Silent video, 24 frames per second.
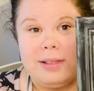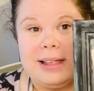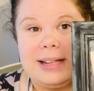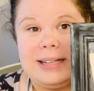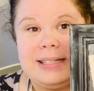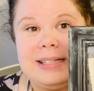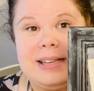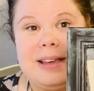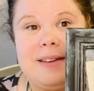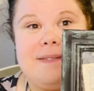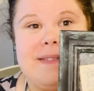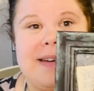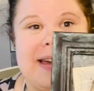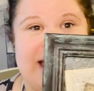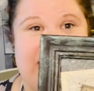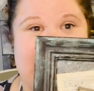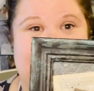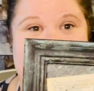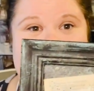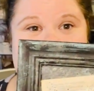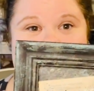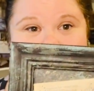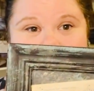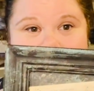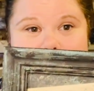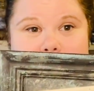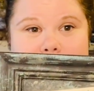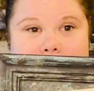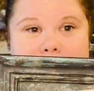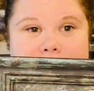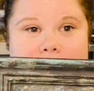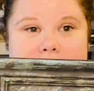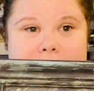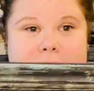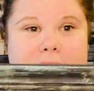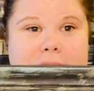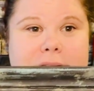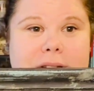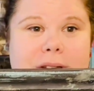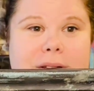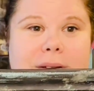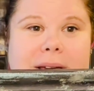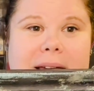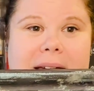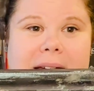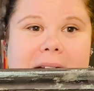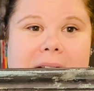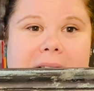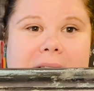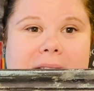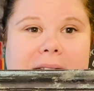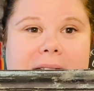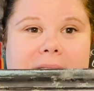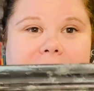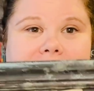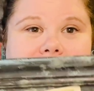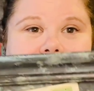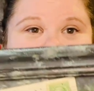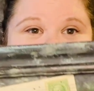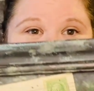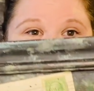Let's see if I can get closer so you can kind of